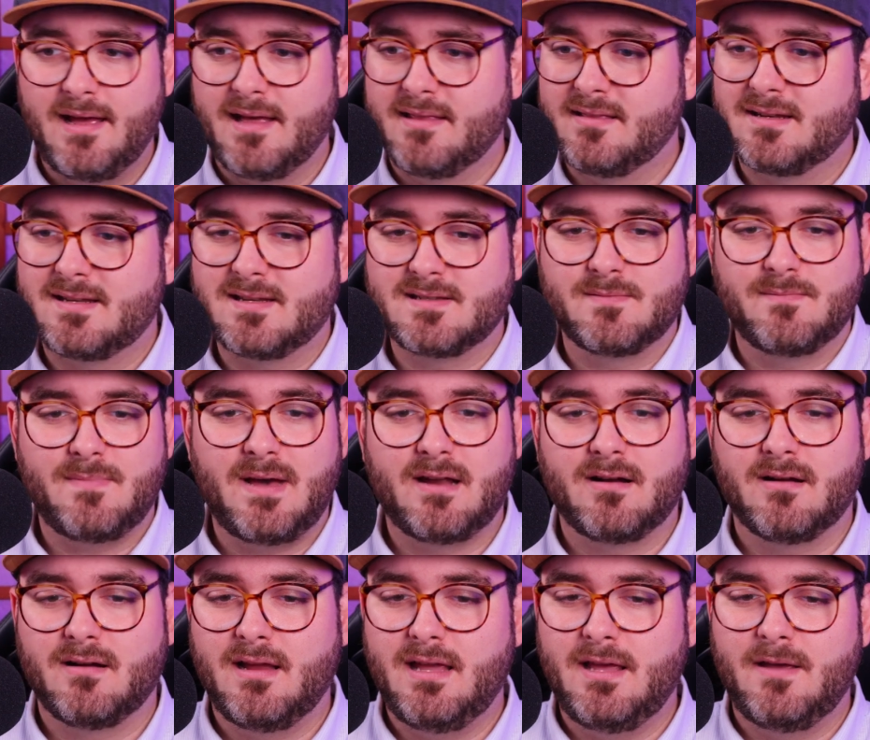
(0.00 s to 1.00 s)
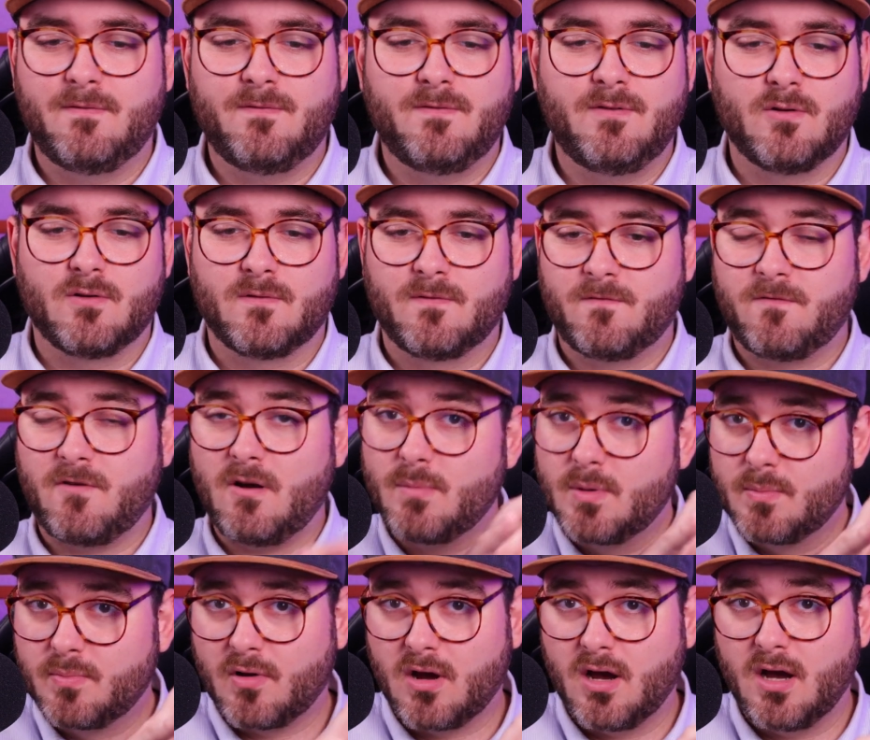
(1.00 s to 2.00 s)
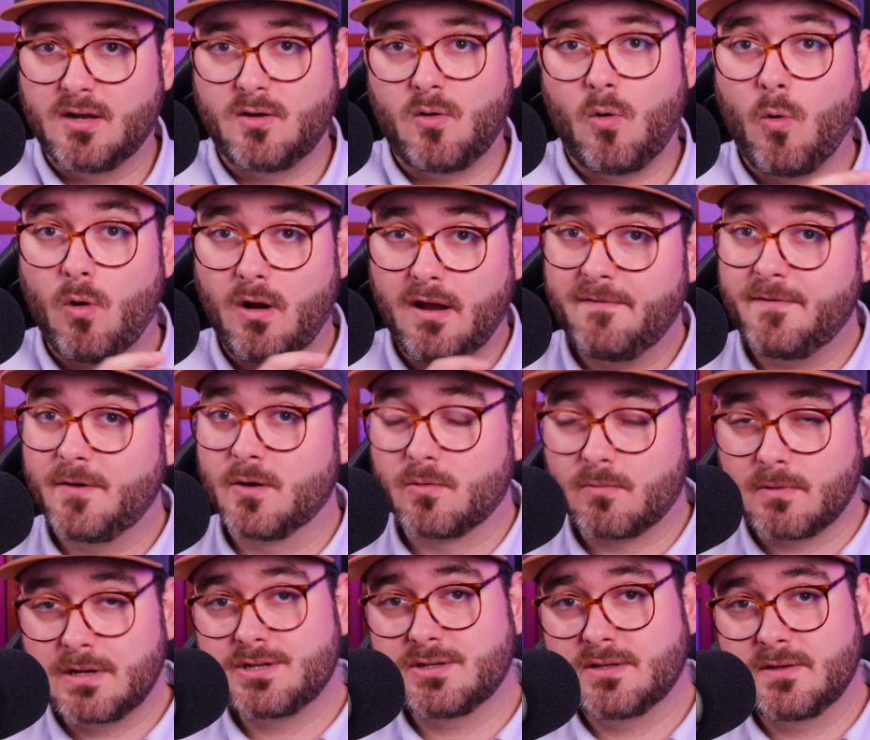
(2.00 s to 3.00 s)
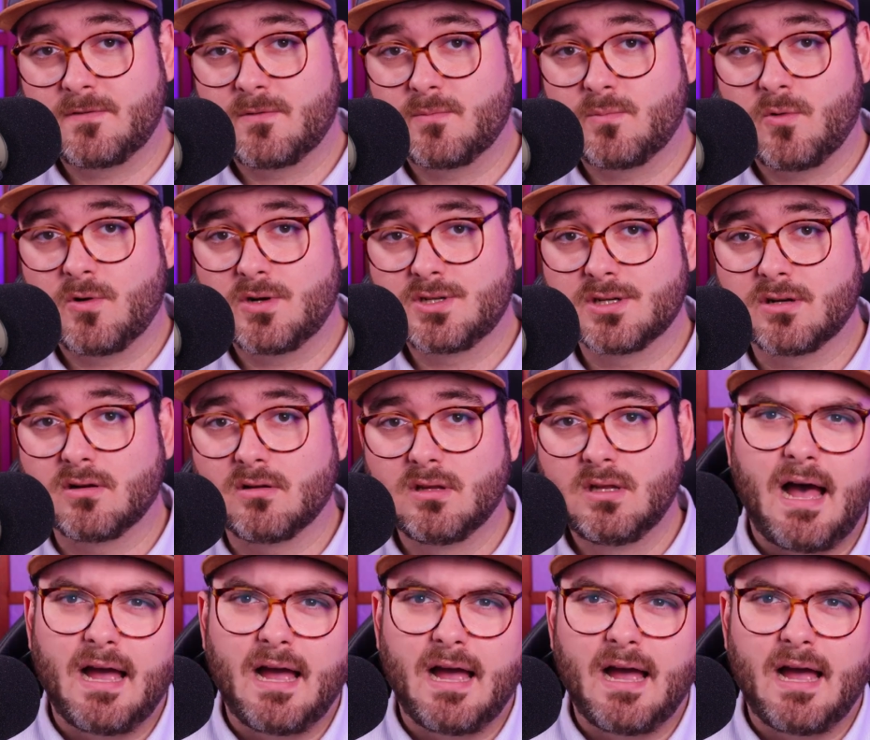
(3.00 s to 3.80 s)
And that doesn't matter if you're from abroad or if you're originally from Portugal.